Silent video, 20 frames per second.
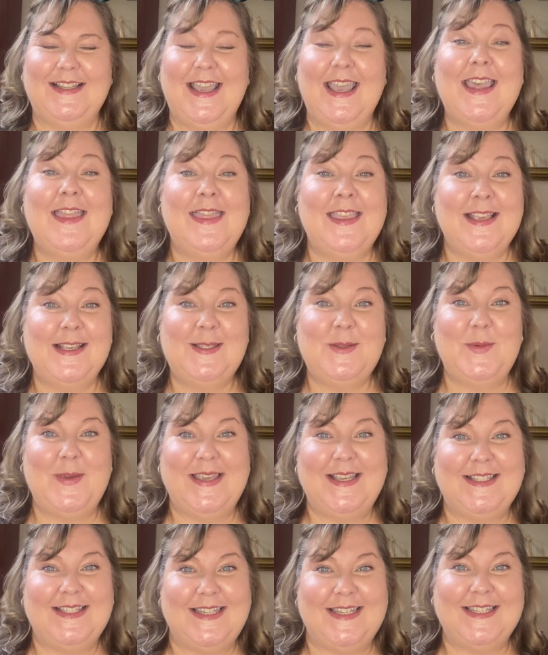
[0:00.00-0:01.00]
In this
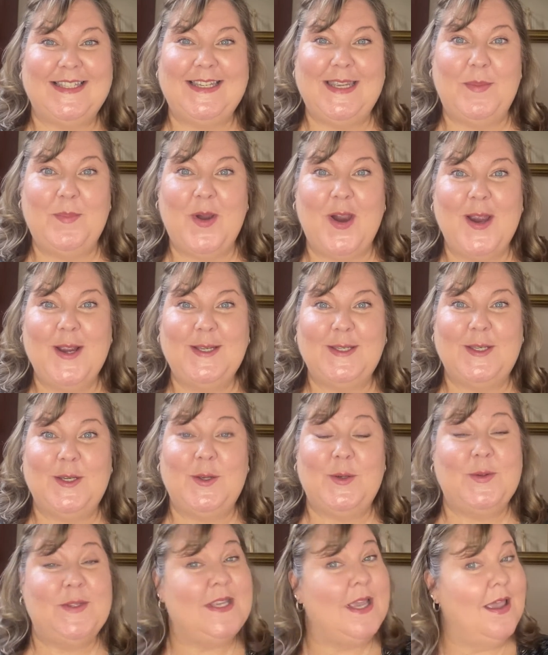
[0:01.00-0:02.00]
week's Disney Parks
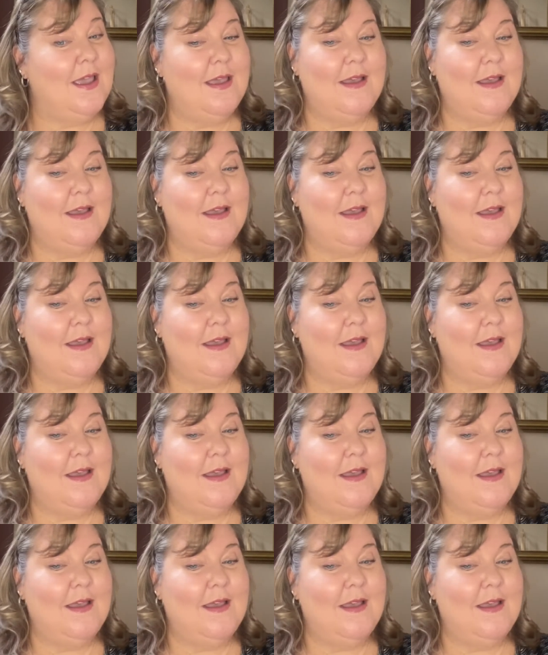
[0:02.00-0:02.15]
news,